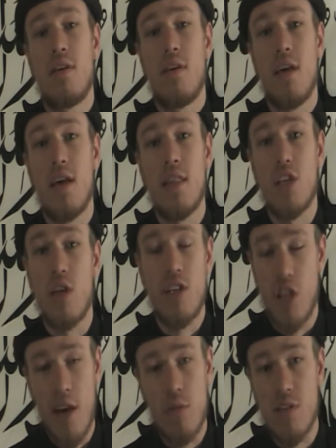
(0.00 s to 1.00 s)
Yeah, the
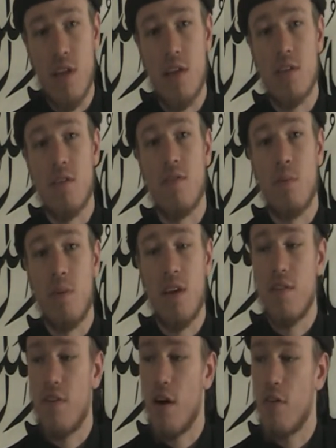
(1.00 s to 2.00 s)
jail sentence of a
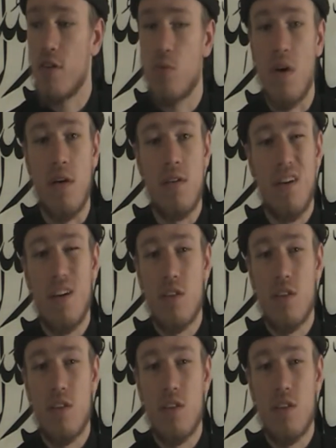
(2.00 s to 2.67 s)
paedophile is what,